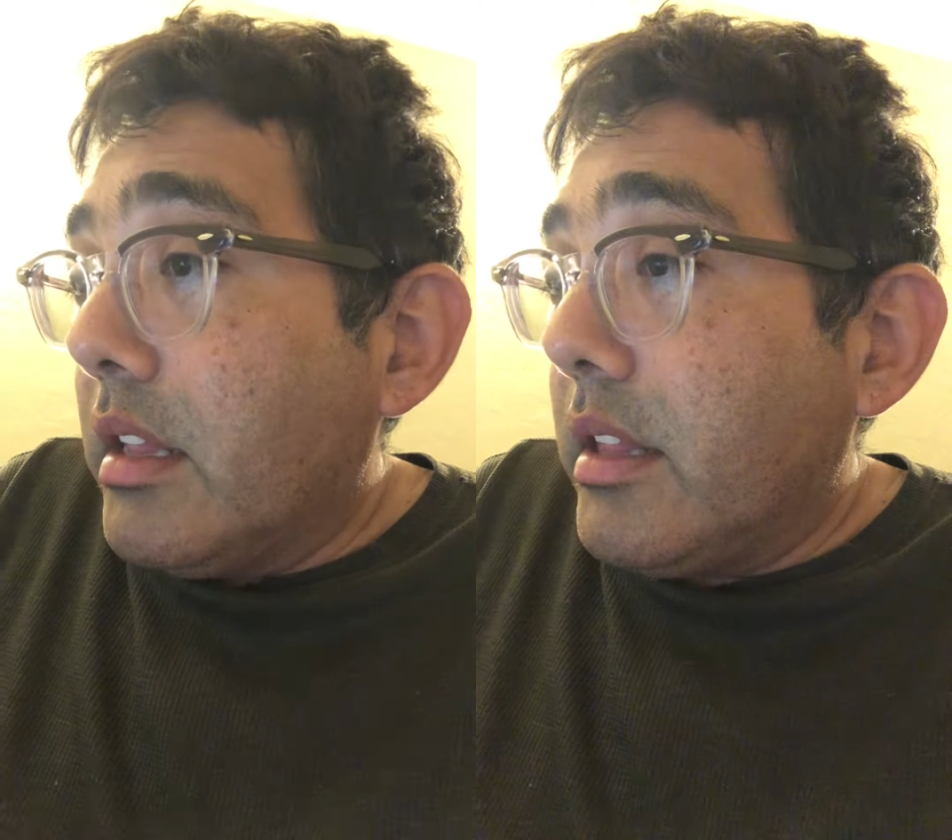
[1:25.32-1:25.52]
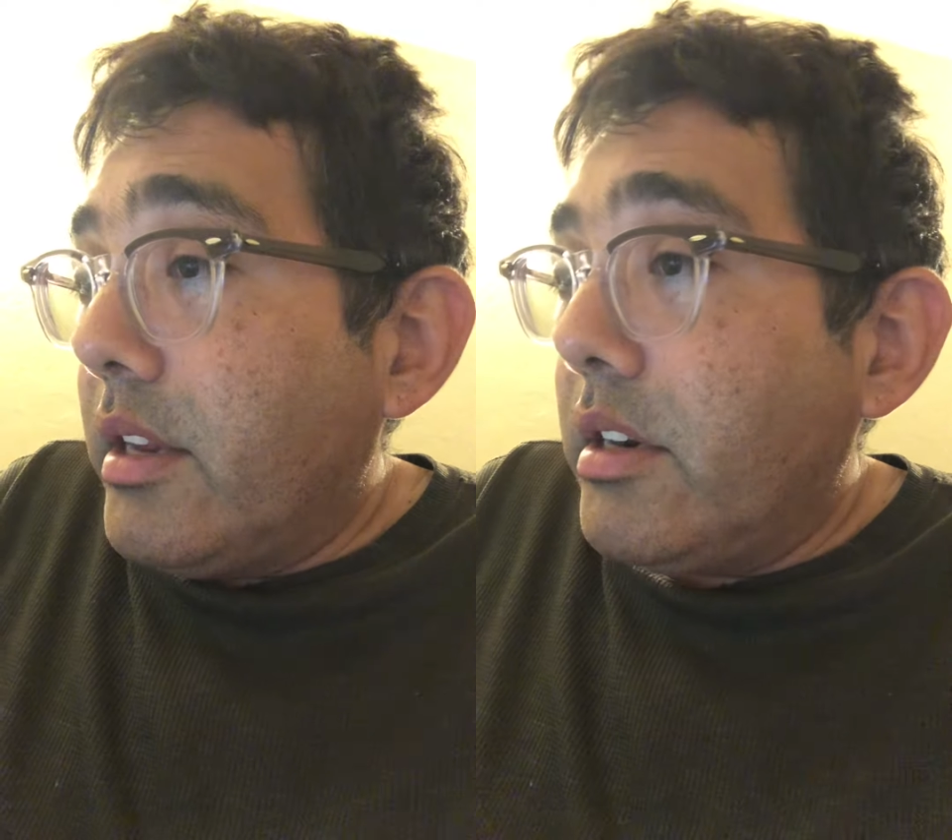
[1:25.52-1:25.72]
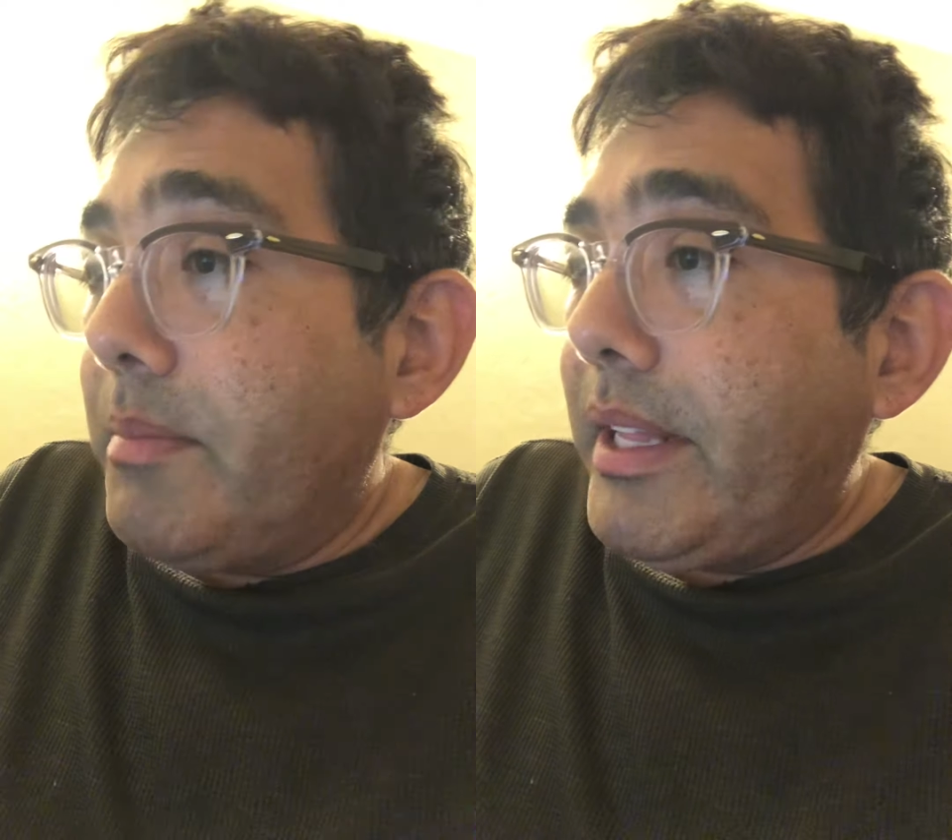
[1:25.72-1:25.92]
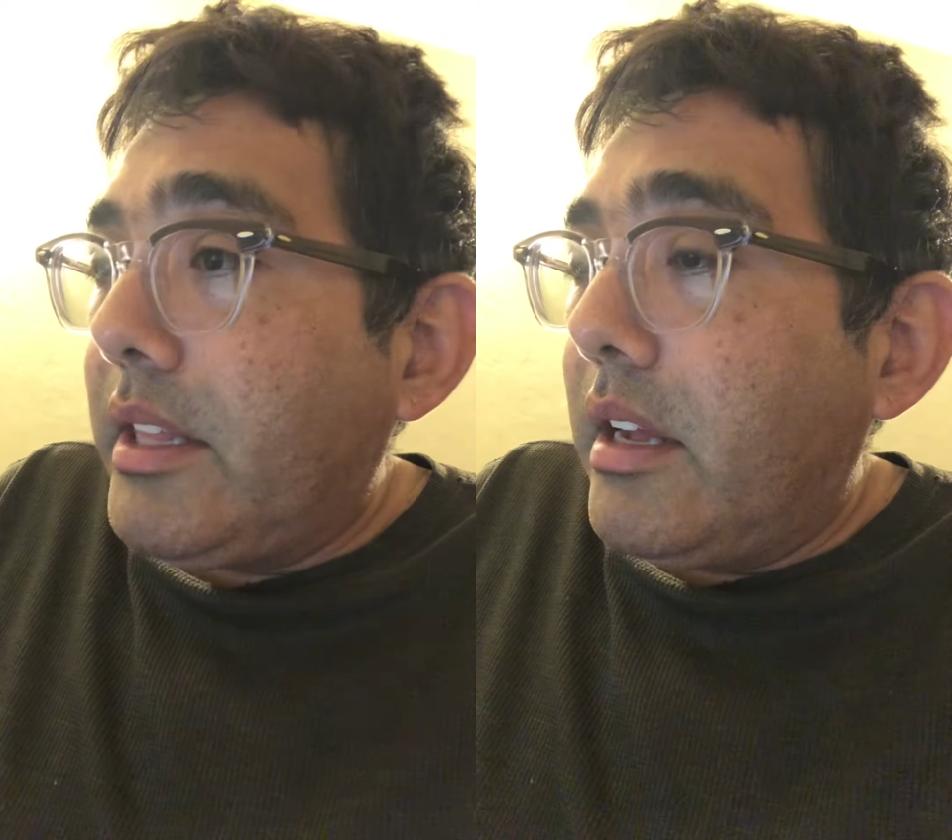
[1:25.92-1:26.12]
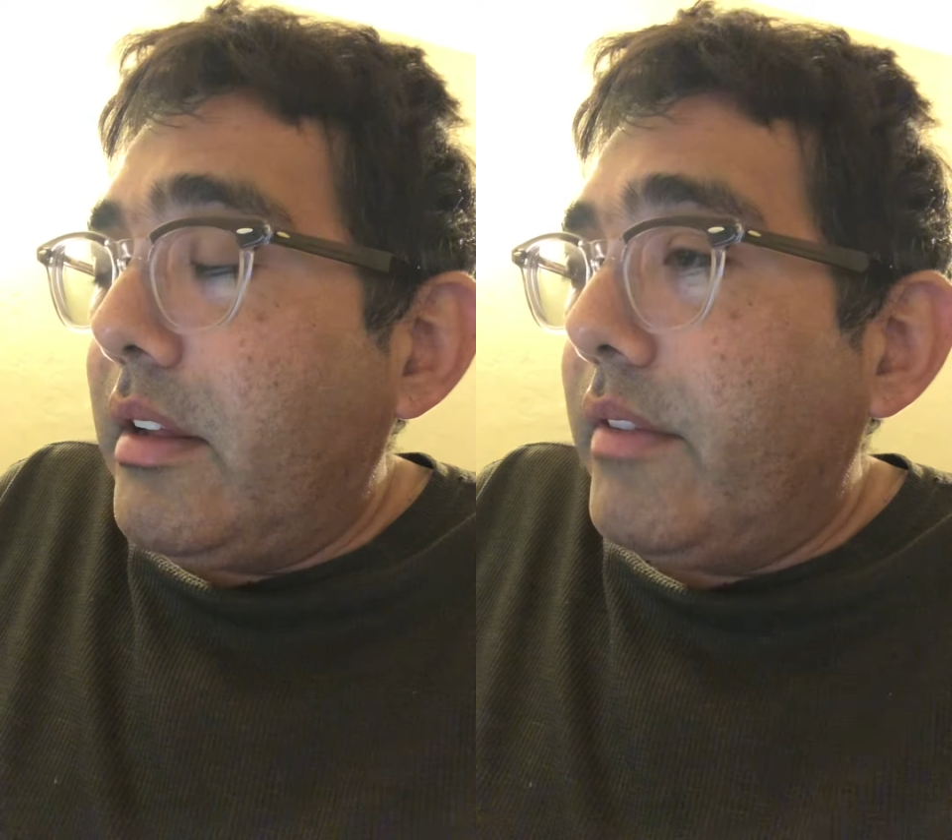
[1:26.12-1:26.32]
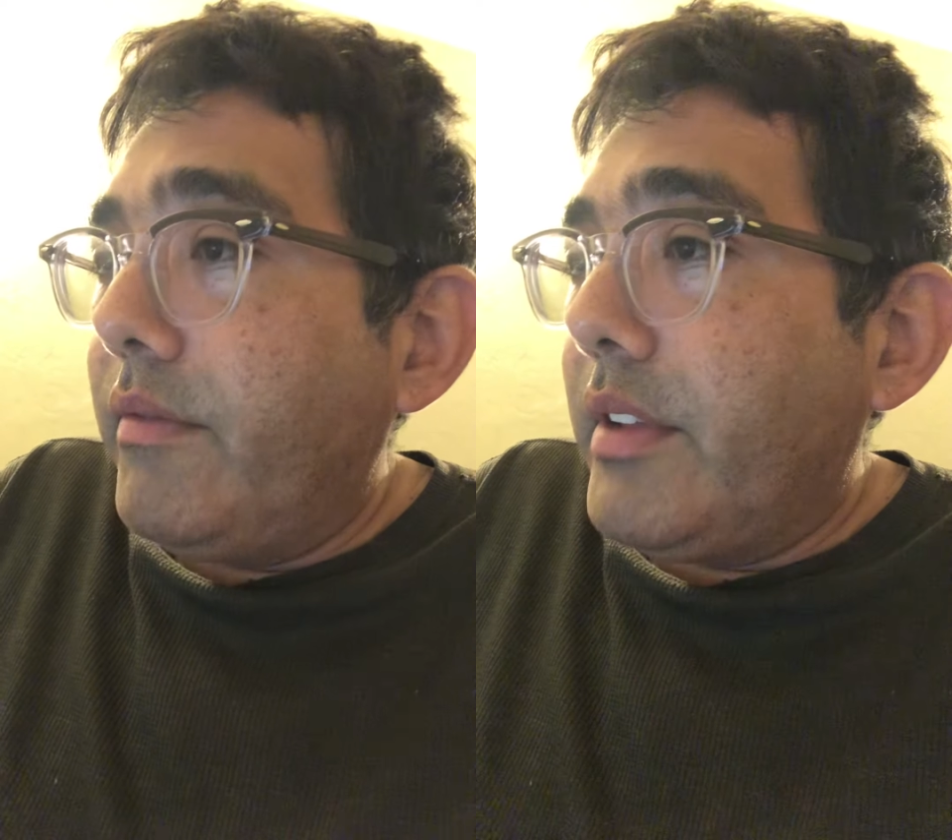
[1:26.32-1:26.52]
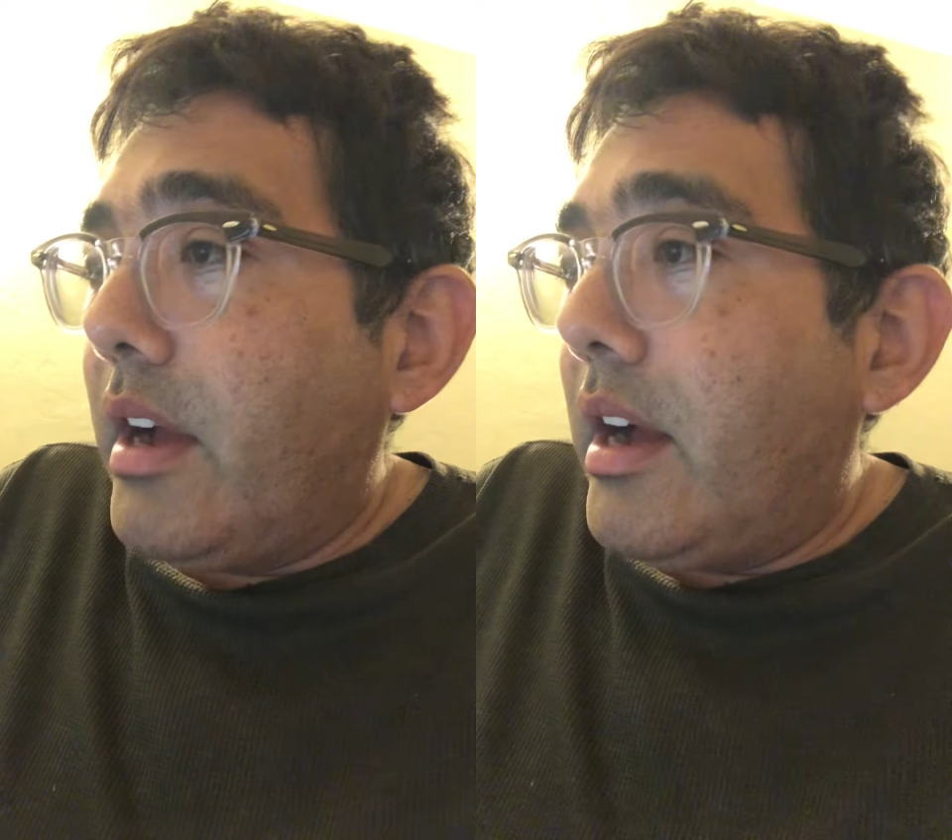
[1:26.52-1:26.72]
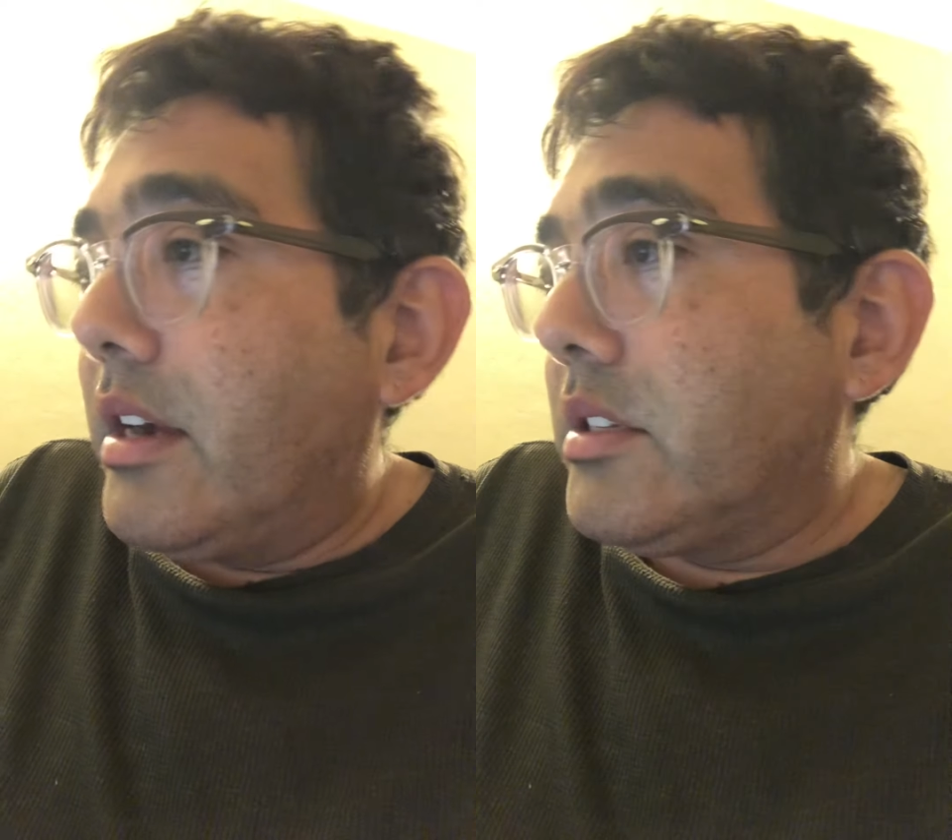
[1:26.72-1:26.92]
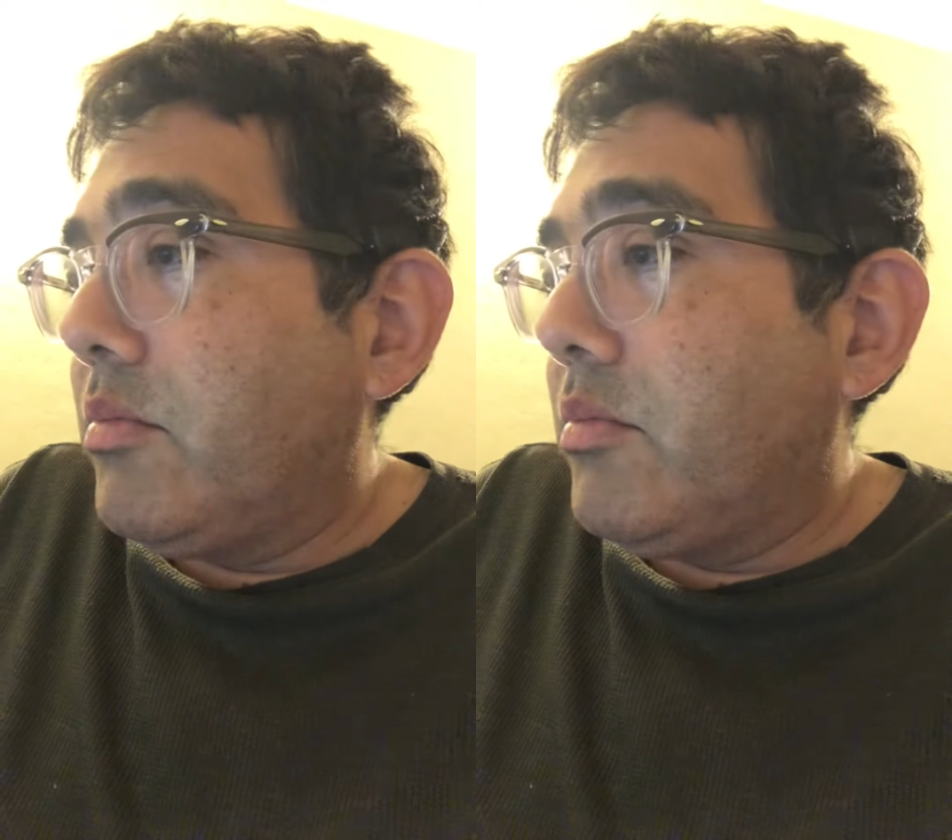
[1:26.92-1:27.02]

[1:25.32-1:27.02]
Thunder beat the Hawks